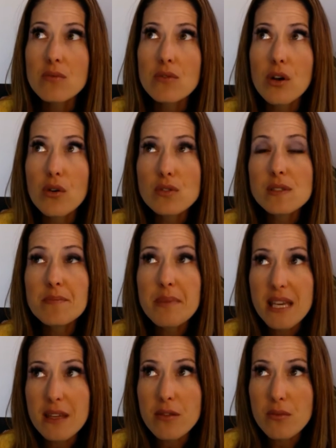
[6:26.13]
Those
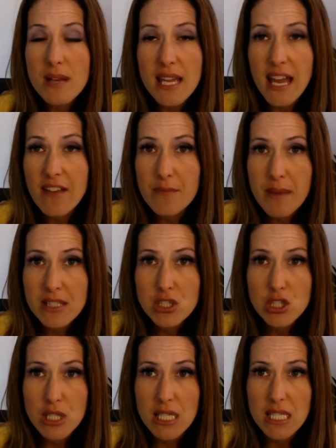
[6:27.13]
big 3 I've
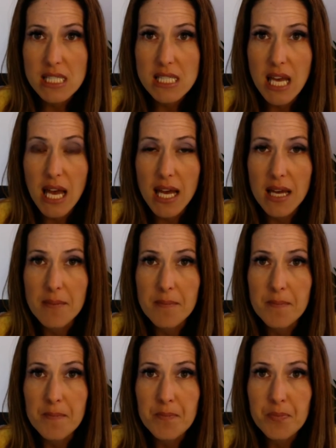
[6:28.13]
mentioned
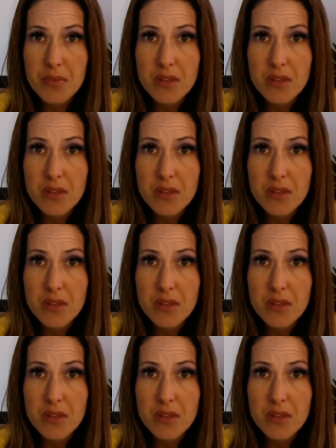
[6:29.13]
having